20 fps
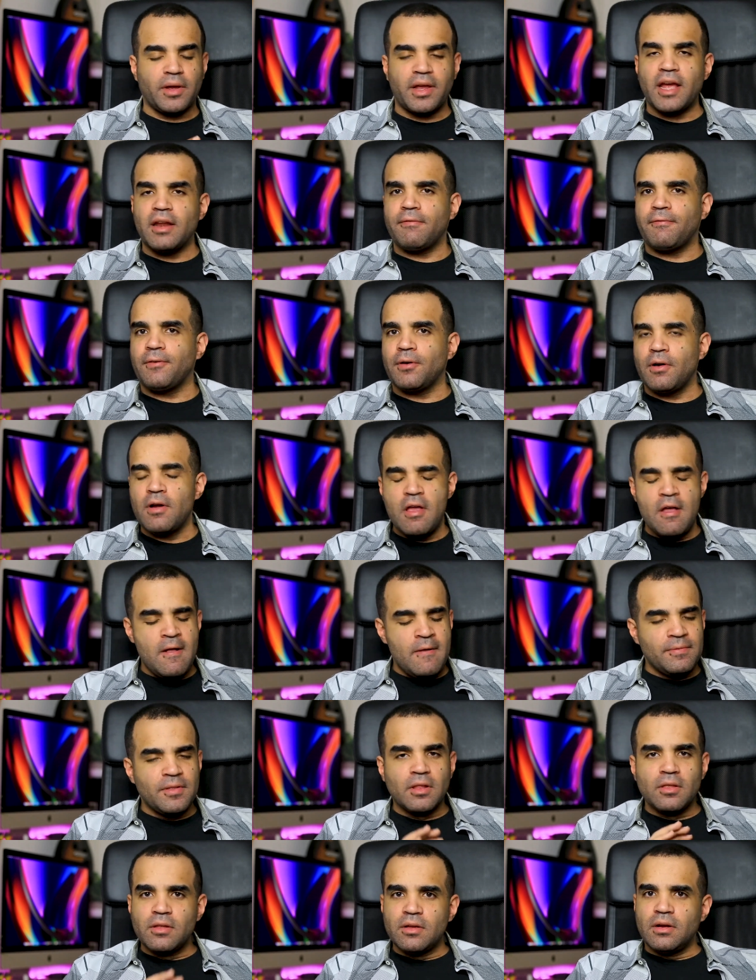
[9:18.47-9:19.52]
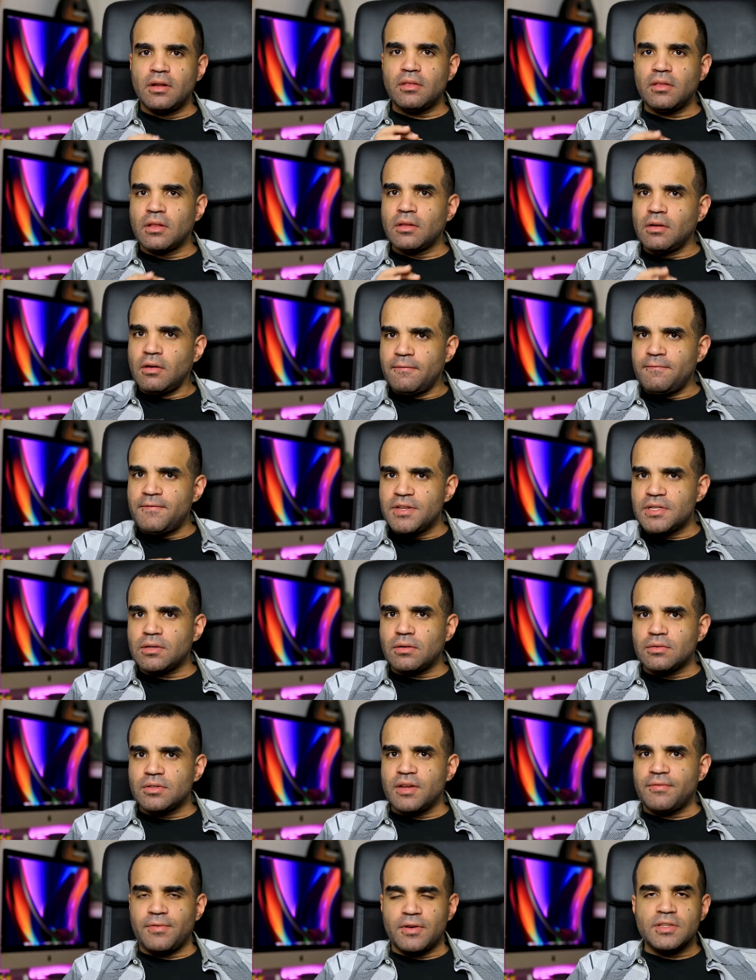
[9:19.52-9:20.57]
Again, for the little physical
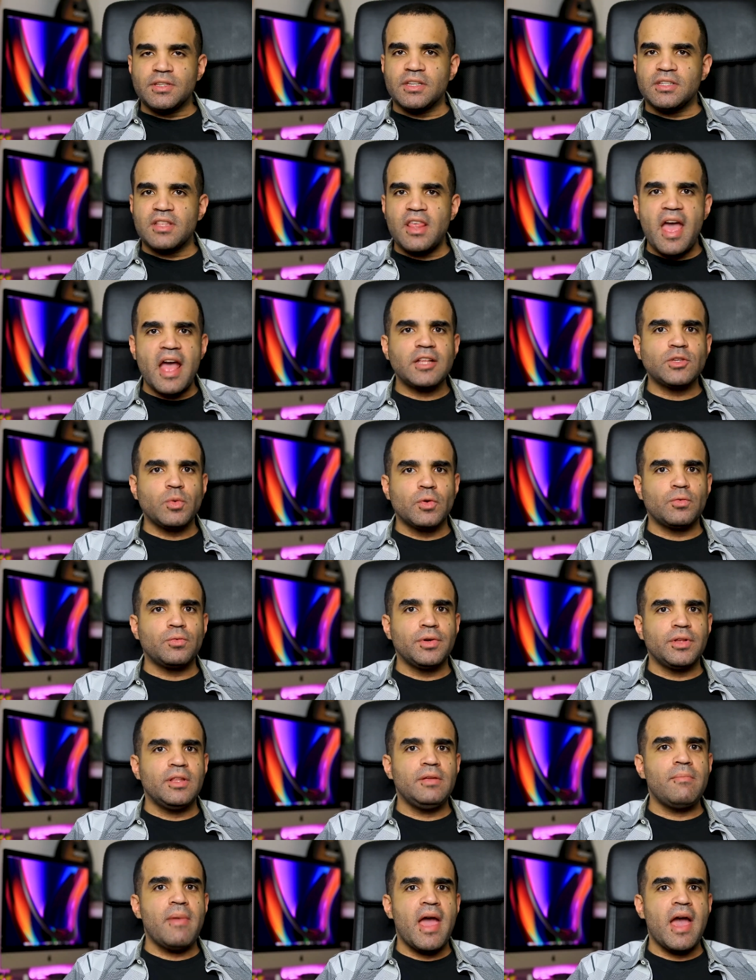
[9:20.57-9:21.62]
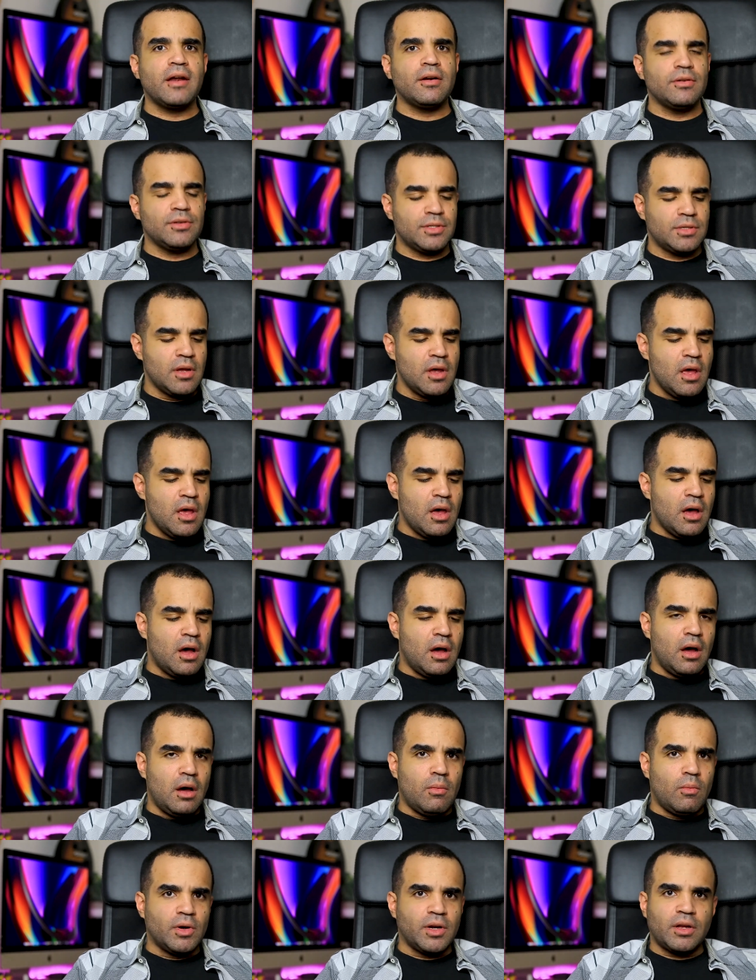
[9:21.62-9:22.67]
differences, that's what really matters
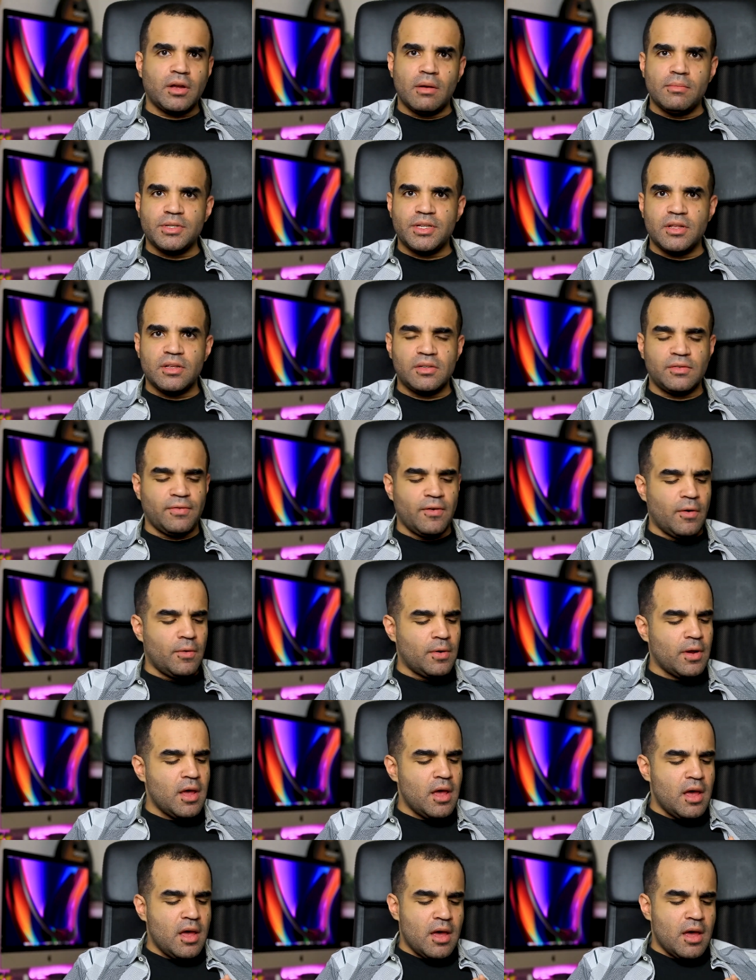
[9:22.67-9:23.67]
when it comes to this phone.